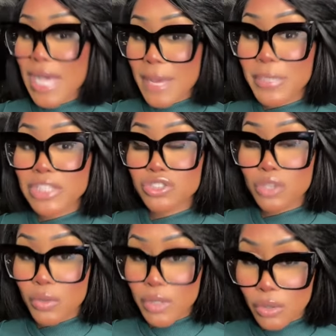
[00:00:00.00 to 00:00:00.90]
got much
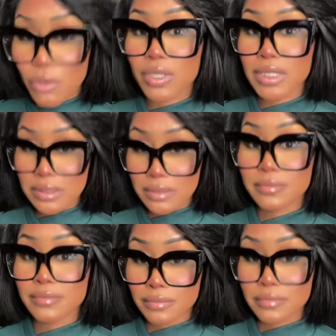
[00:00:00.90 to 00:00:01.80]
going on,
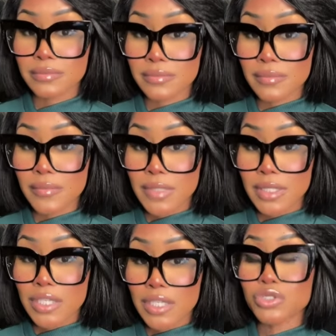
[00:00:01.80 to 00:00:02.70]

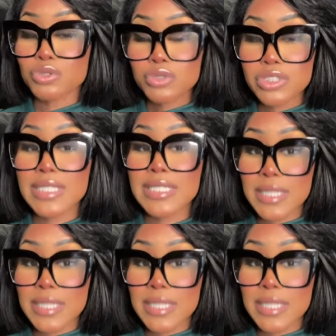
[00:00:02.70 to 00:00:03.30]
usually the